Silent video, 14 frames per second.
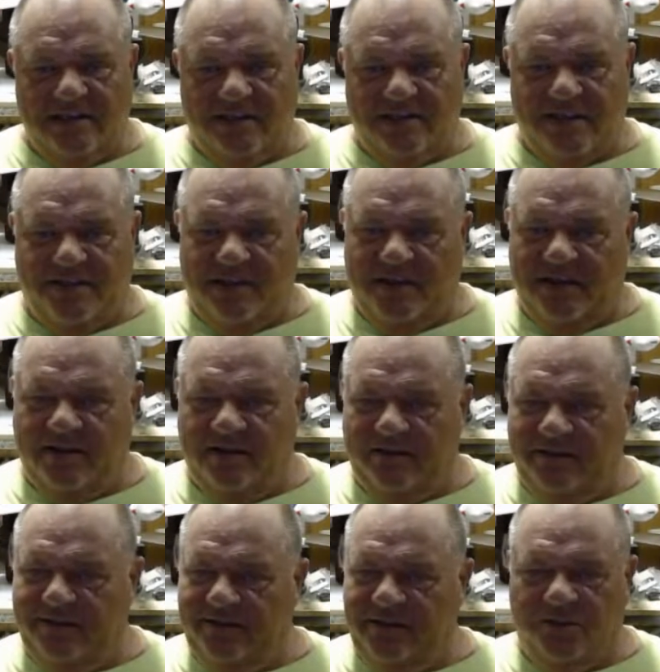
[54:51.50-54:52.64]
because I think,
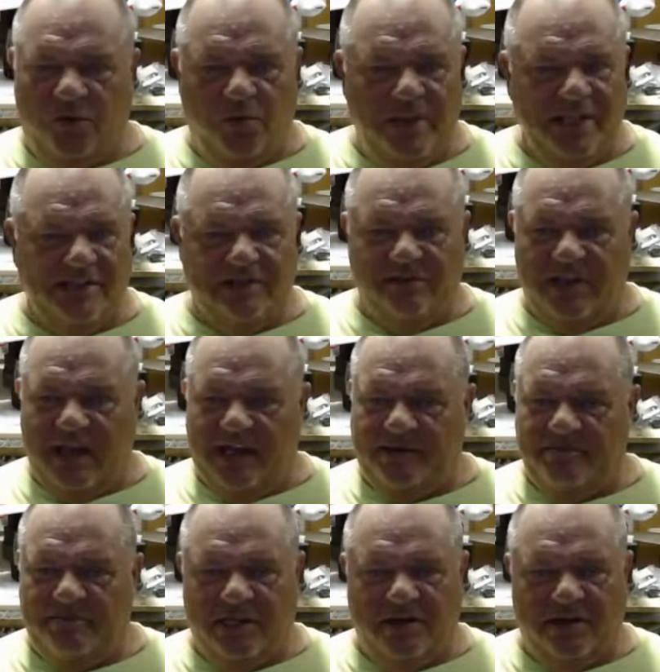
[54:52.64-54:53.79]
you know, the weeds have gotten
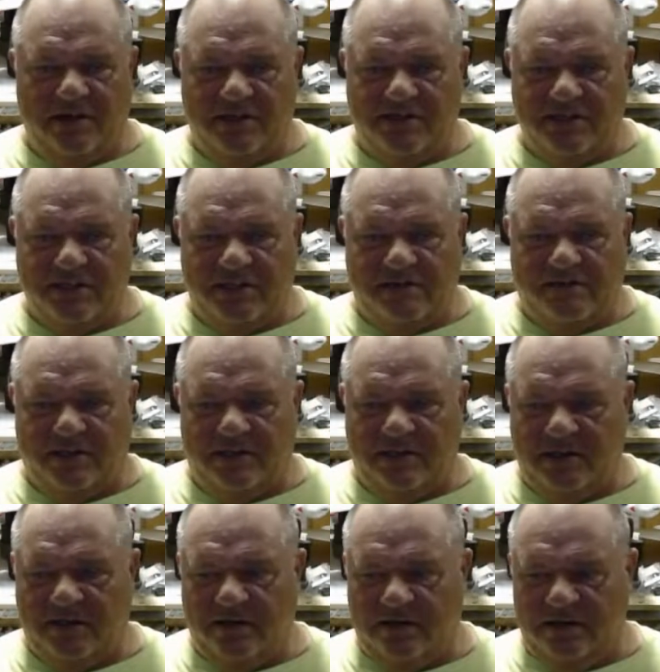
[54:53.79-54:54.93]
bigger and stuff on
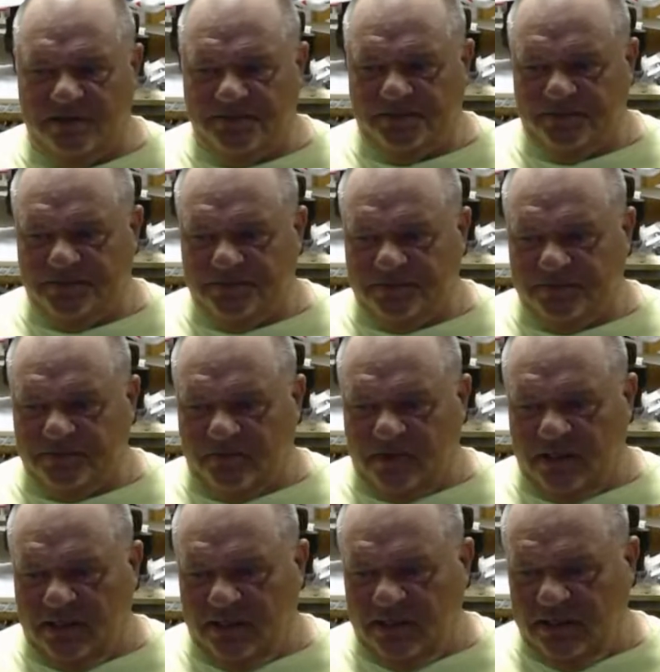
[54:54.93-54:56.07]
there,
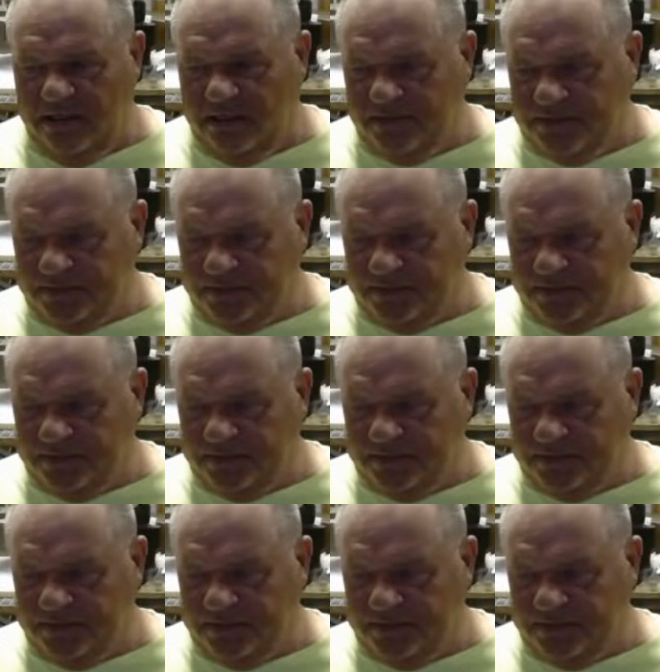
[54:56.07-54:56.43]
and